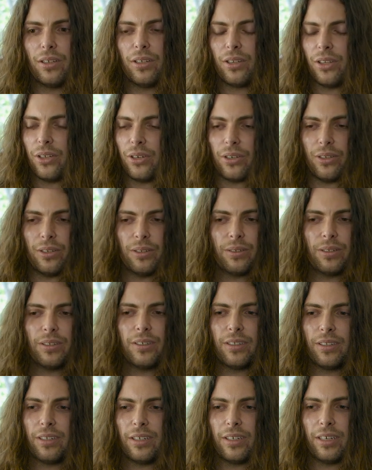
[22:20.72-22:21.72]

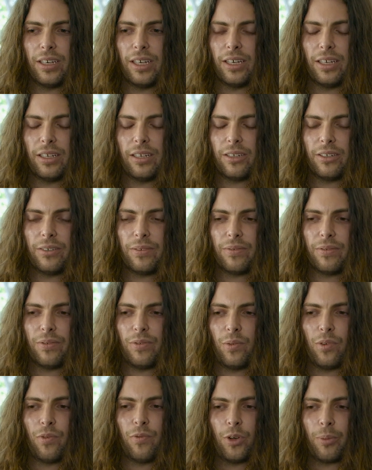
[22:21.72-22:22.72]

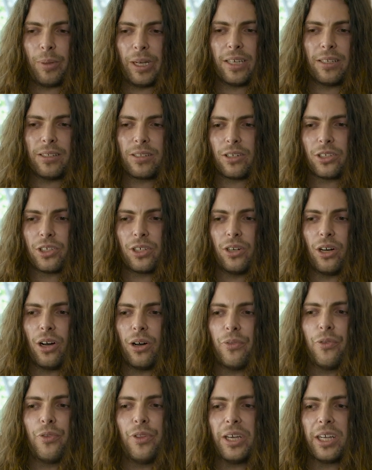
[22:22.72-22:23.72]
filmmaking's such an
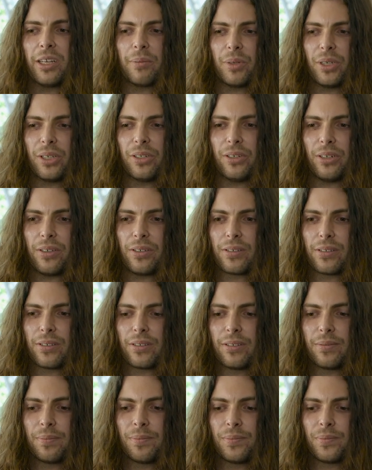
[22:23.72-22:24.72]
odd thing,
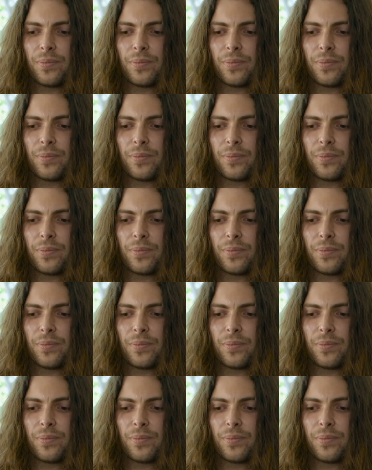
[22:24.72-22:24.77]
because